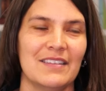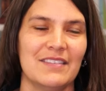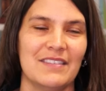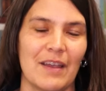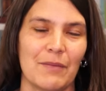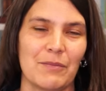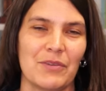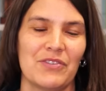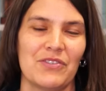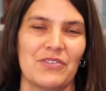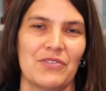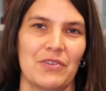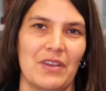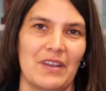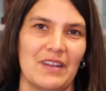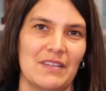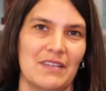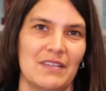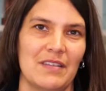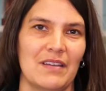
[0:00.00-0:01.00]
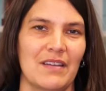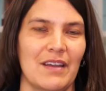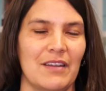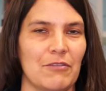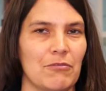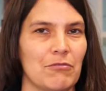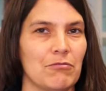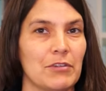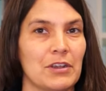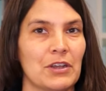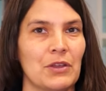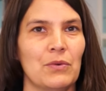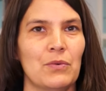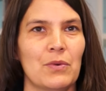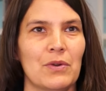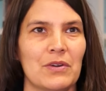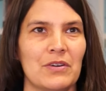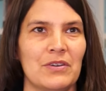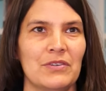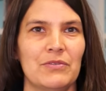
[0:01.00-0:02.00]
demonstrates the kind of
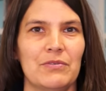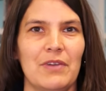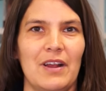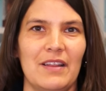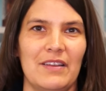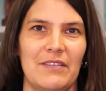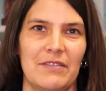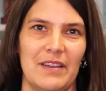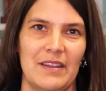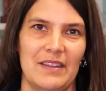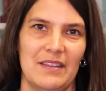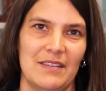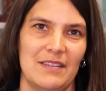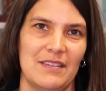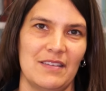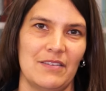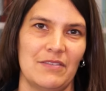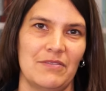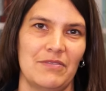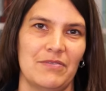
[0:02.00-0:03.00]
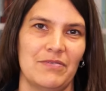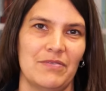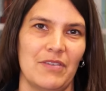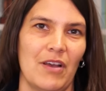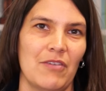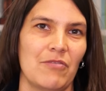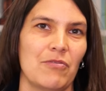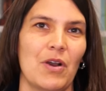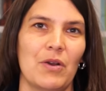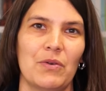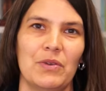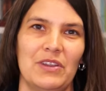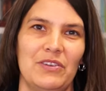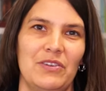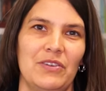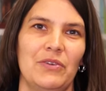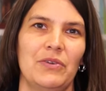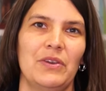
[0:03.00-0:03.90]
real-world relevance of what we do